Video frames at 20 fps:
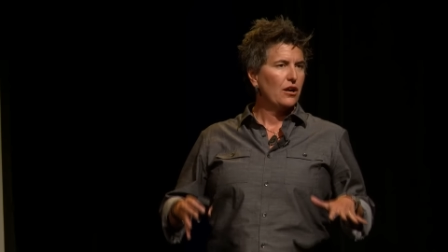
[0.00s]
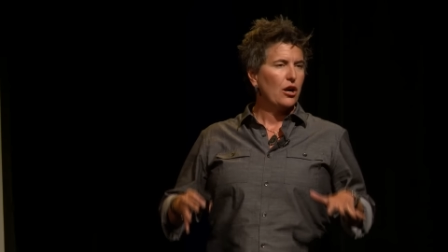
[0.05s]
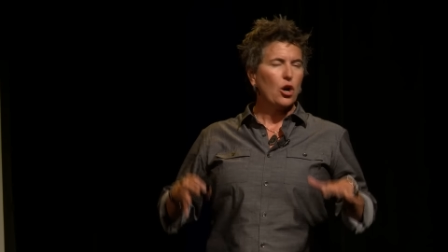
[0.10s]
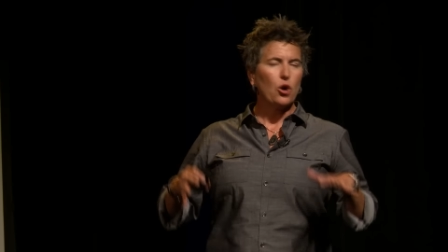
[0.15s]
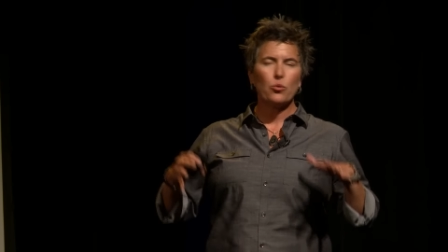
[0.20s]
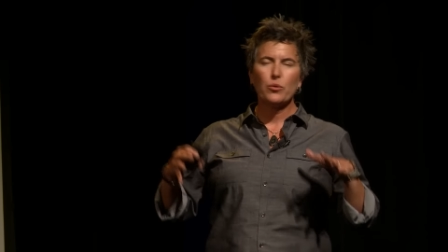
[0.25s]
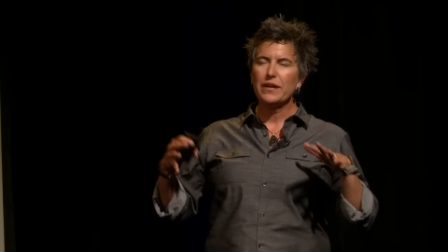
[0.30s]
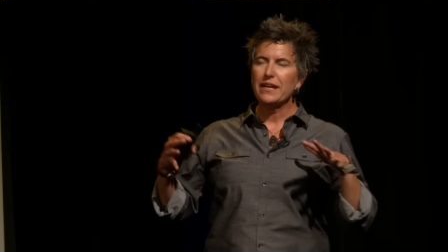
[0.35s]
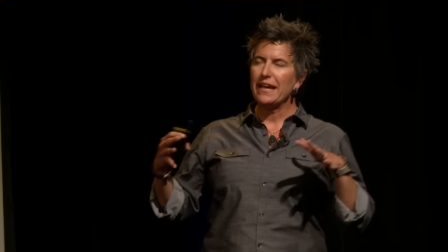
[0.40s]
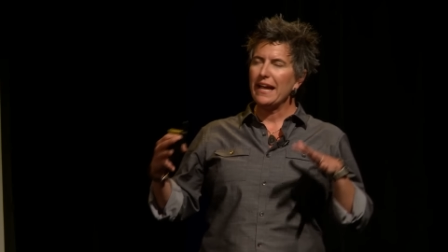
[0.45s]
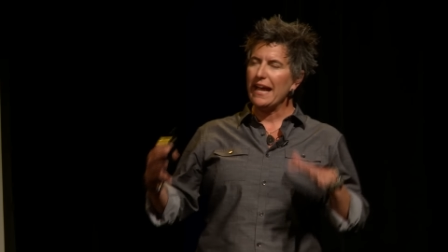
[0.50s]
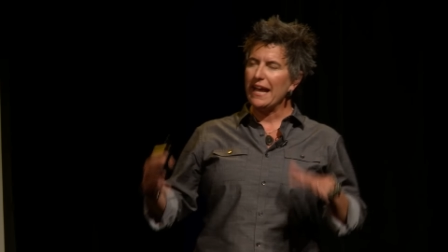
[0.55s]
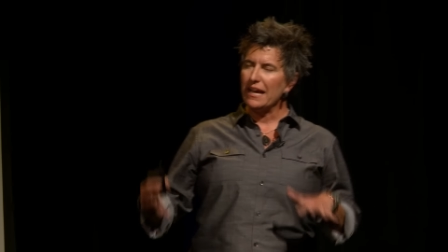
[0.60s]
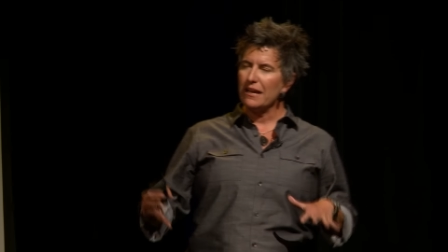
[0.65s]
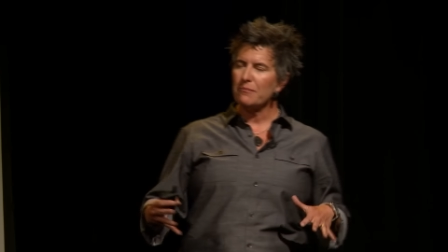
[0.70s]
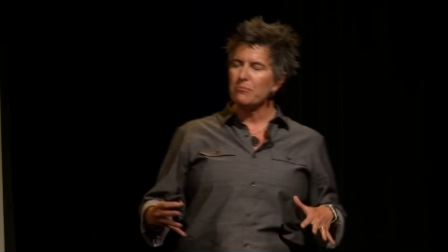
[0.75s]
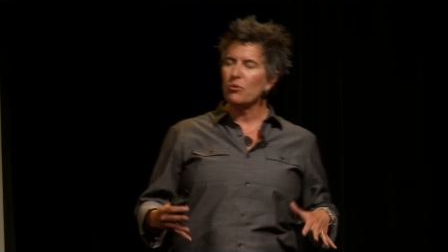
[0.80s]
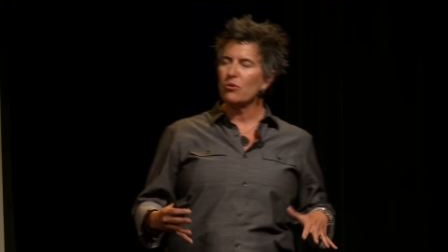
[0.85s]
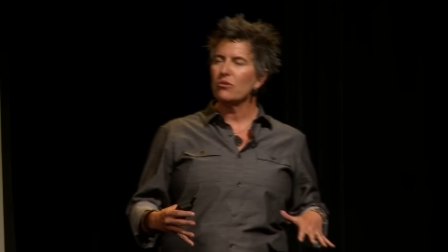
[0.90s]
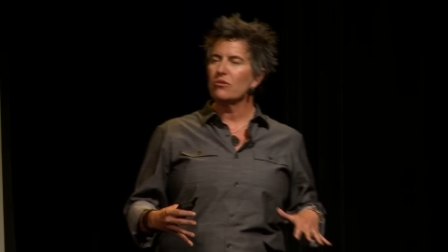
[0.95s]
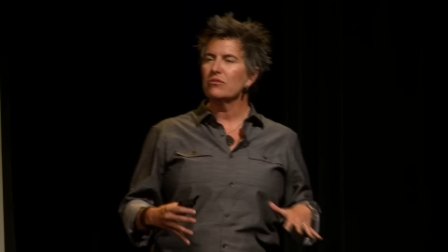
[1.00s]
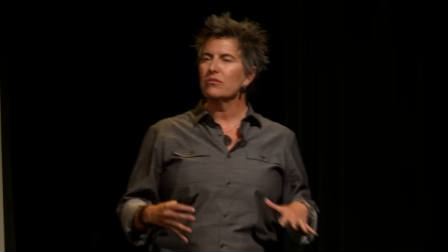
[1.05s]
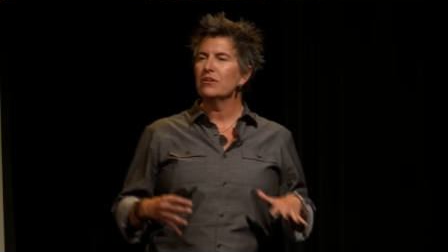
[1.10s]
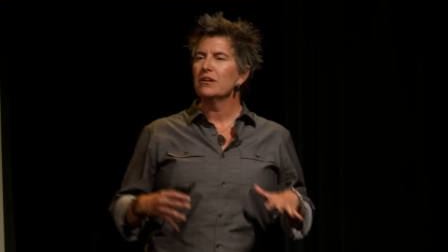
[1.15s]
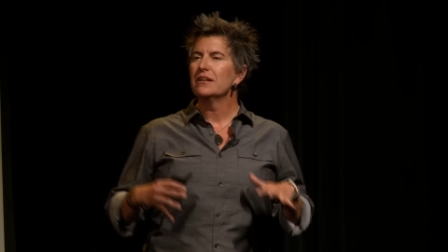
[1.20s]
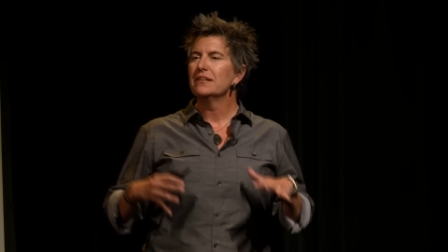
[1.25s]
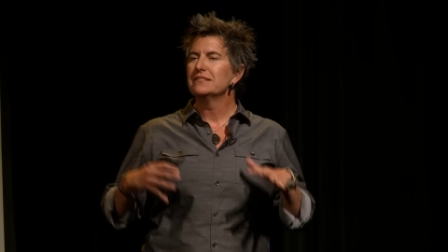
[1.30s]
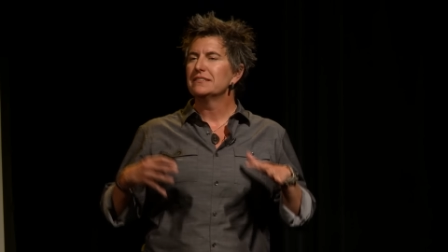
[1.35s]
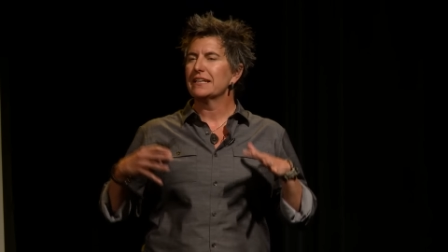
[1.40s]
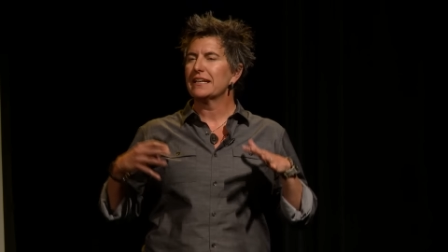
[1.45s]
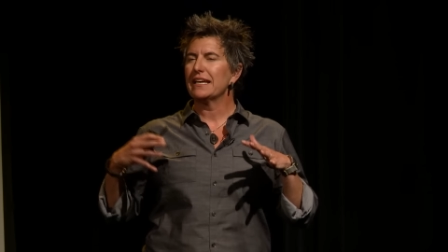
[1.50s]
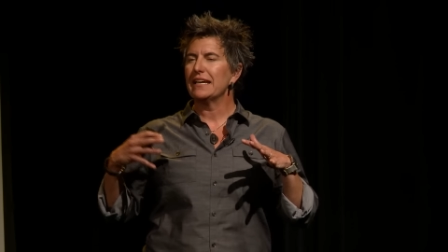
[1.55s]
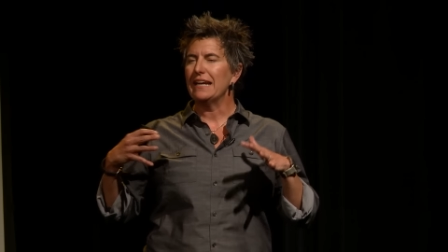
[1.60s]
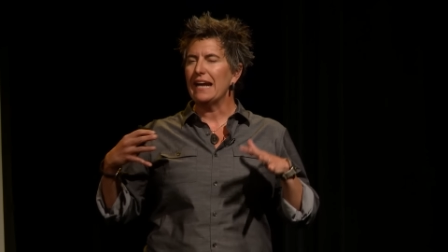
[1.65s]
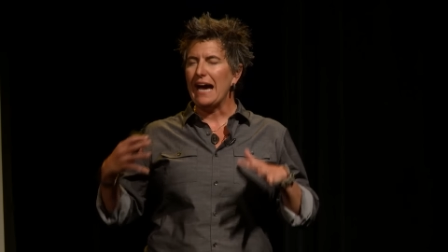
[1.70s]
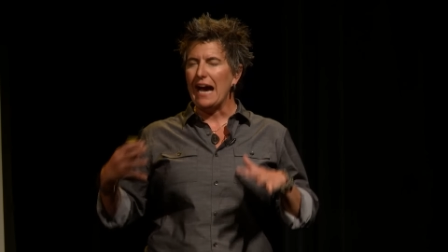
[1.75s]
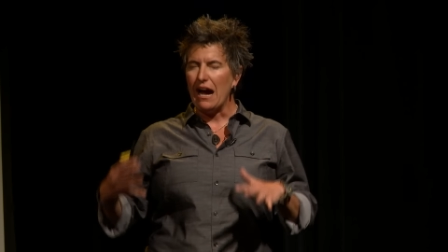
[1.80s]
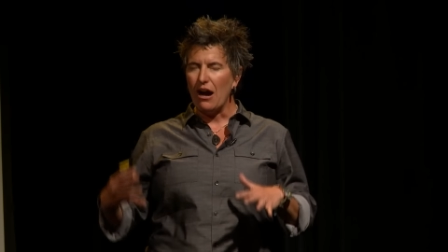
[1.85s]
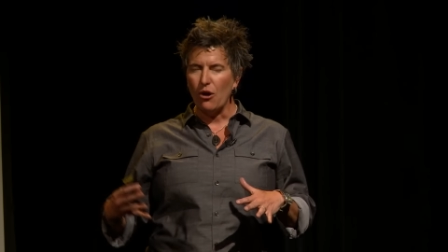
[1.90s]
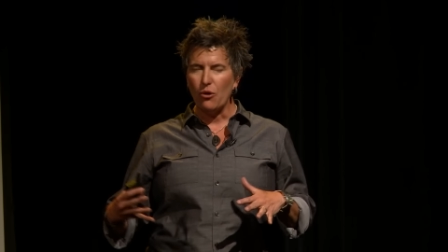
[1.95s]
Are we able to
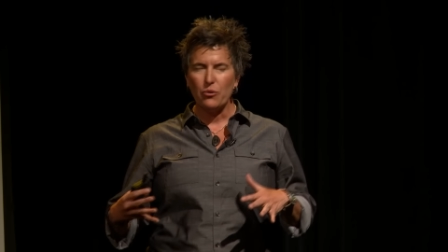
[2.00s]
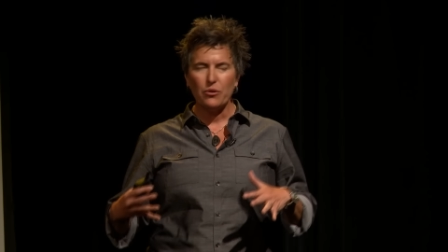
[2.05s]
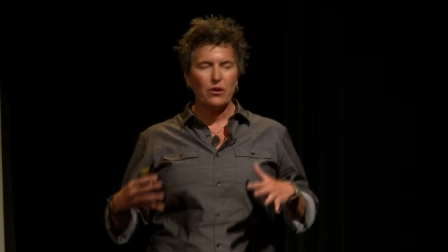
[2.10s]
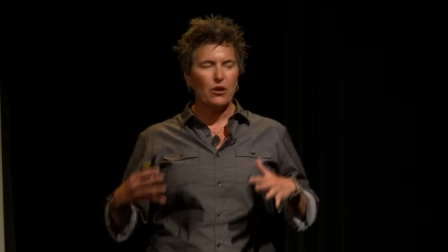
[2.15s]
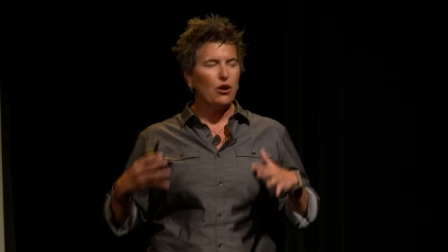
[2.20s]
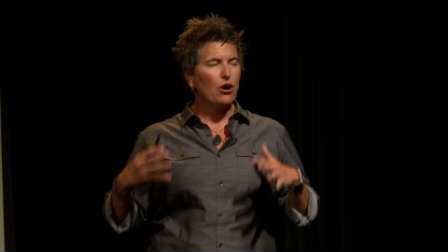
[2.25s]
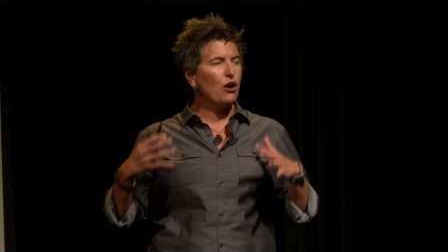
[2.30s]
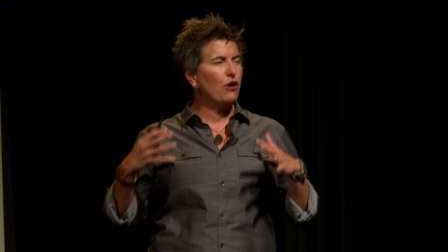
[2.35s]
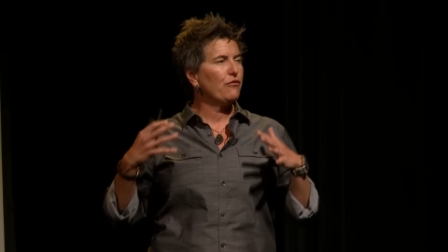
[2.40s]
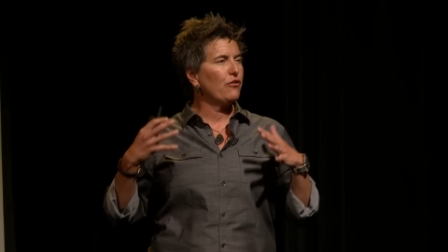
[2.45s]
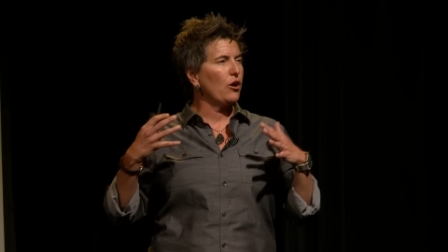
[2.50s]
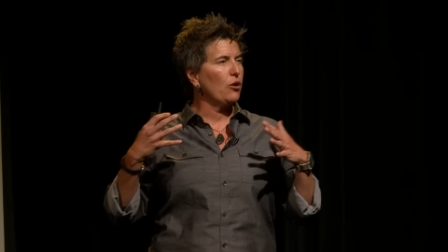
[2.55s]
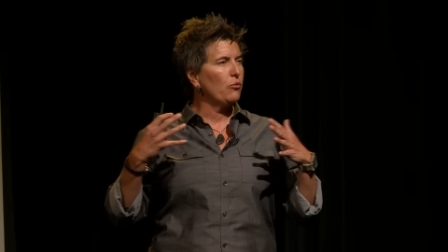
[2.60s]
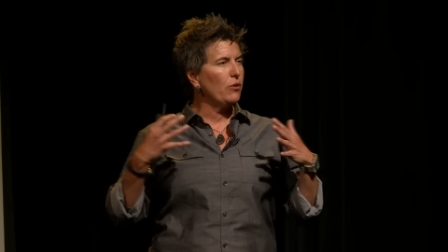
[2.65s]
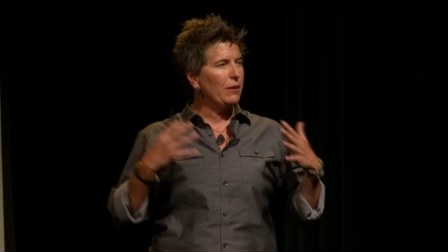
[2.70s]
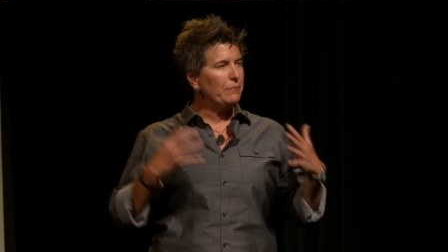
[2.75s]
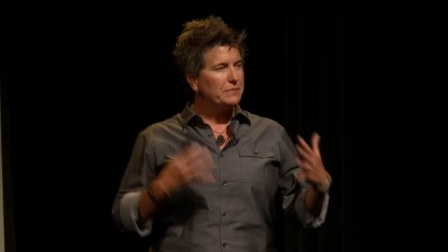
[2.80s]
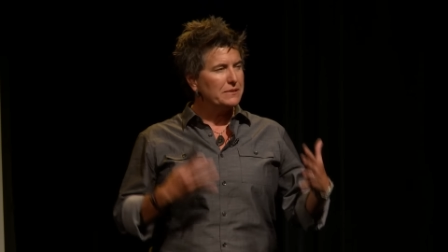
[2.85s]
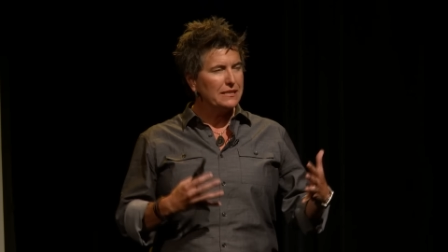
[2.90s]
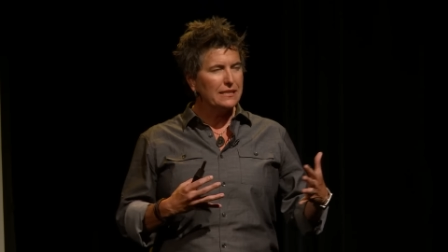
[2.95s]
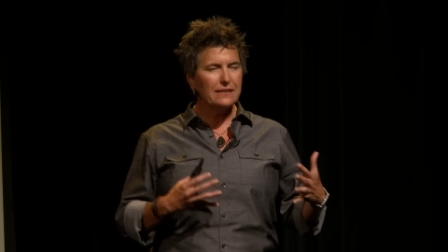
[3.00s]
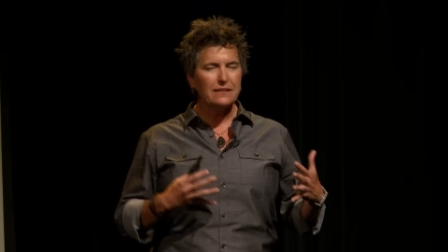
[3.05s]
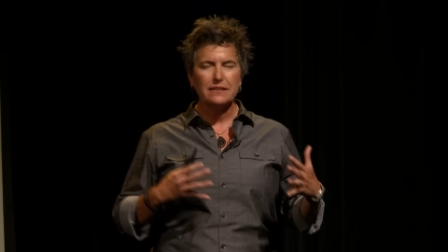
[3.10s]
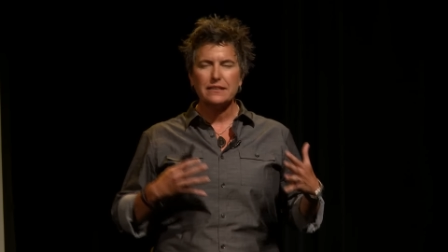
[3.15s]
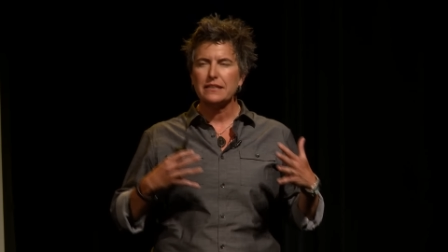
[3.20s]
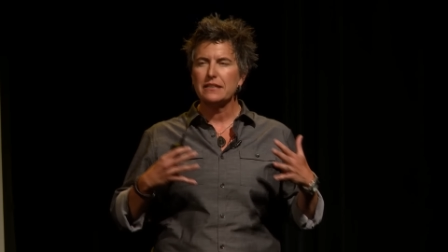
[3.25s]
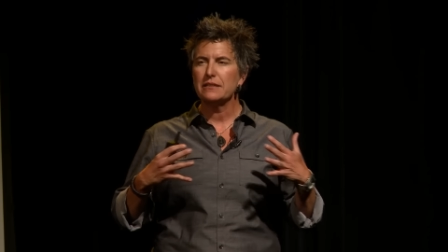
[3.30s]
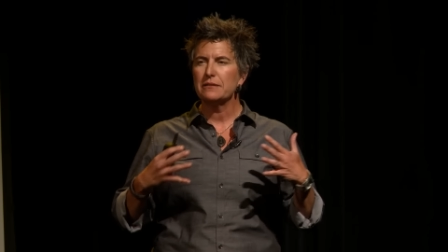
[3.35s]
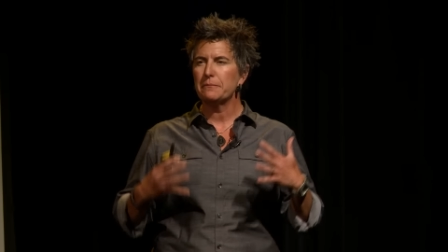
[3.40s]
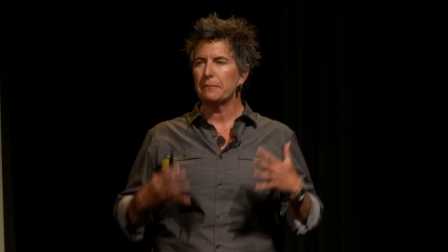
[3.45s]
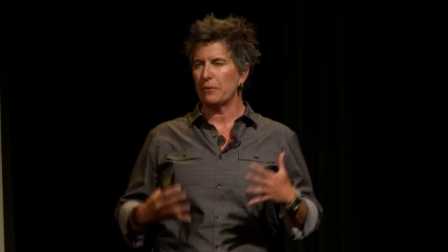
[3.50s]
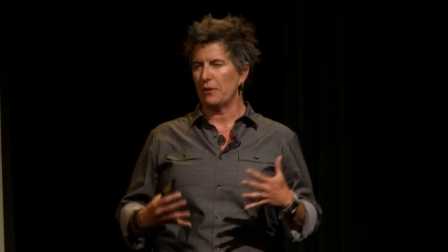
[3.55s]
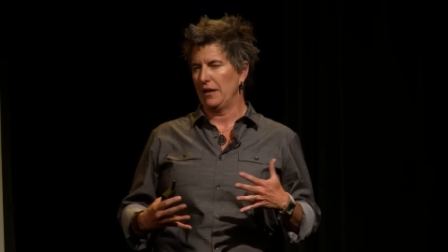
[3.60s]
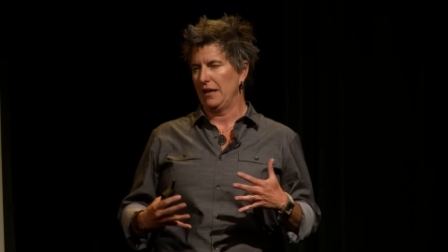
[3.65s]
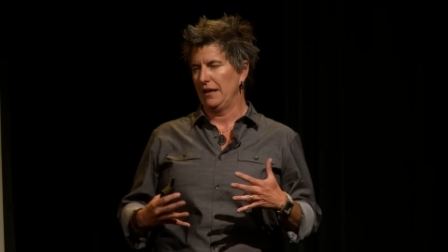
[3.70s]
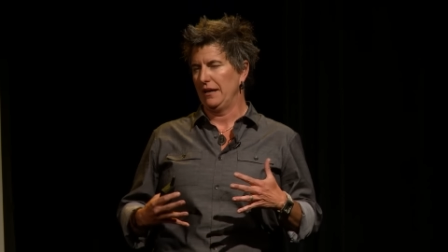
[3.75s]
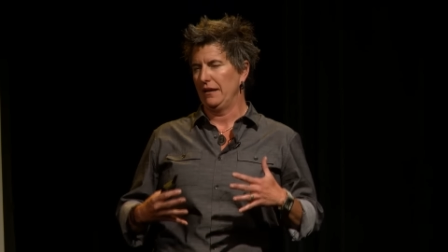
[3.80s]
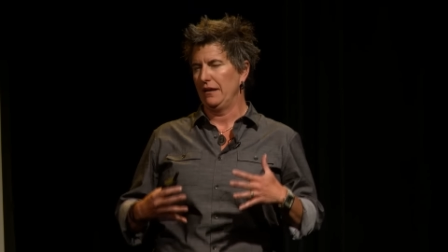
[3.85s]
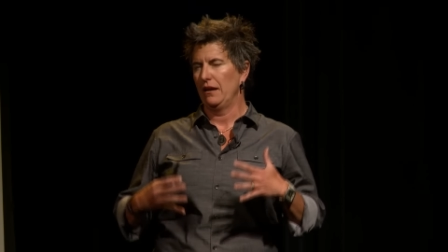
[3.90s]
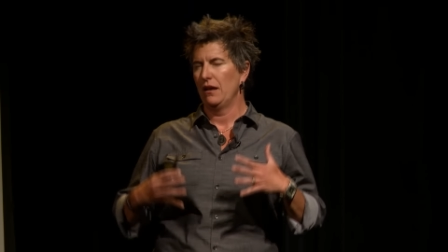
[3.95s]
get out of our reptilian
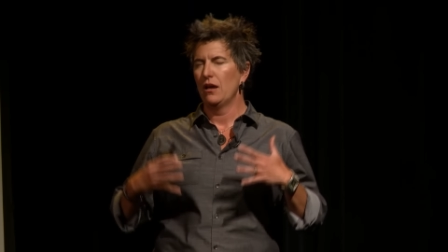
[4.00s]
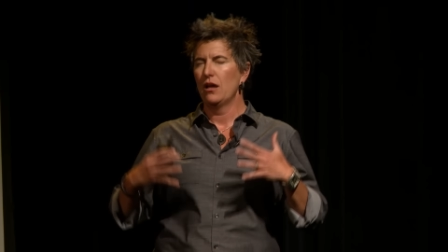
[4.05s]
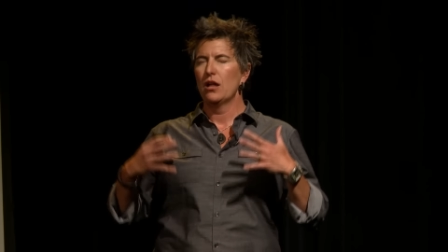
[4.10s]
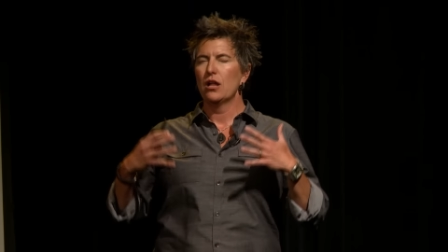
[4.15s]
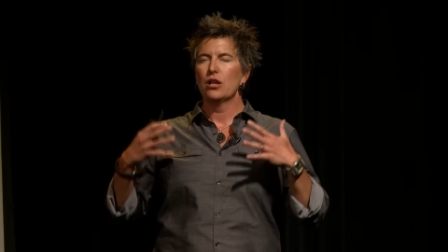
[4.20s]
brain